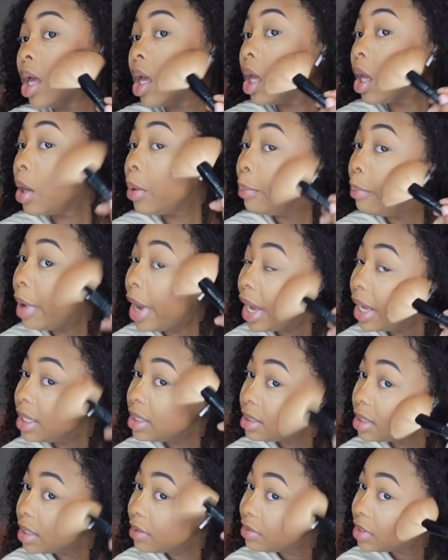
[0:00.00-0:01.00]
buy
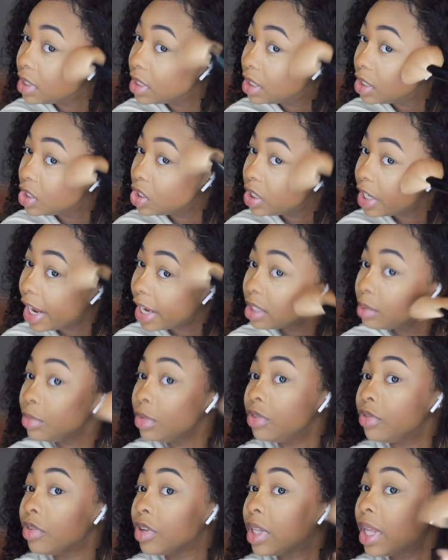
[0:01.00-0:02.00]
stuff to distract me
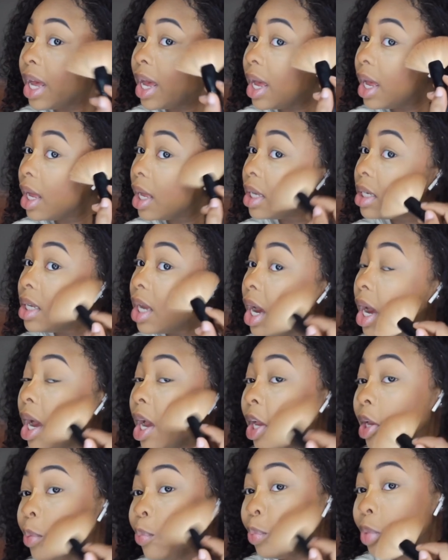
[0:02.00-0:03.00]
for that
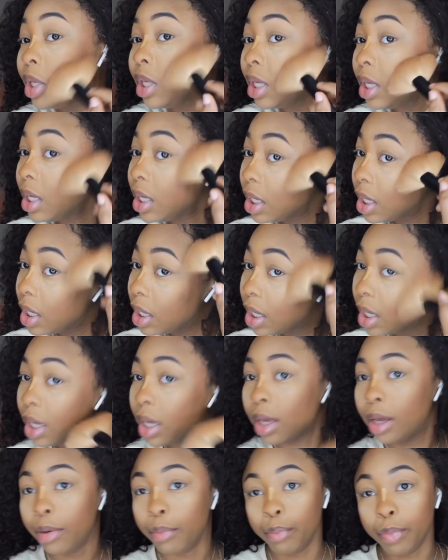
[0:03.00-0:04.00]
time being,
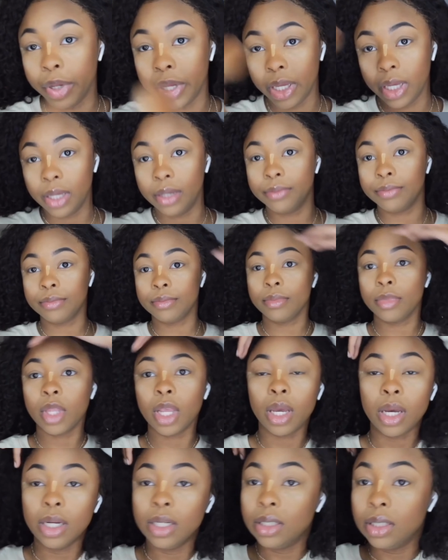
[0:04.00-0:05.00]
but
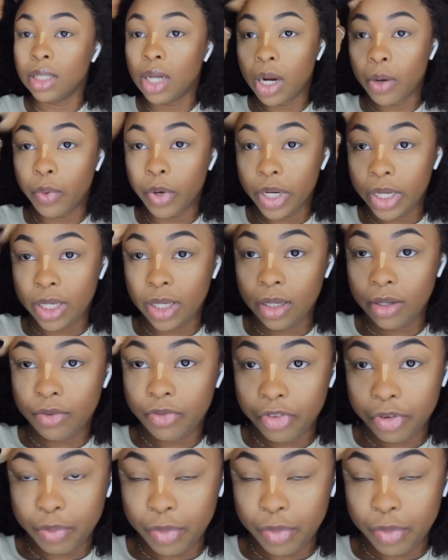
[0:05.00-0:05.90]
it's not working for me.